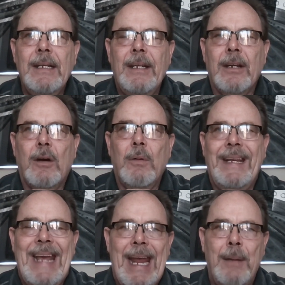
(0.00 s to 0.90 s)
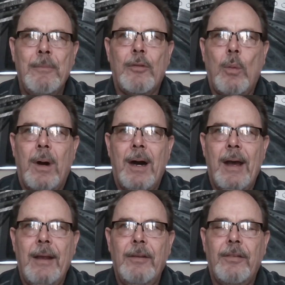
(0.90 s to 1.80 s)
you know,
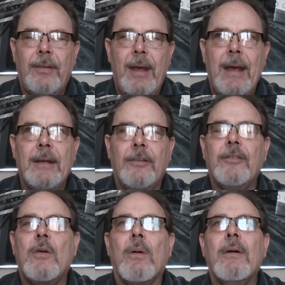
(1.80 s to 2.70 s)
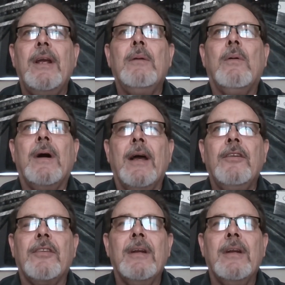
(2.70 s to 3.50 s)
games-wise and scoring-wise.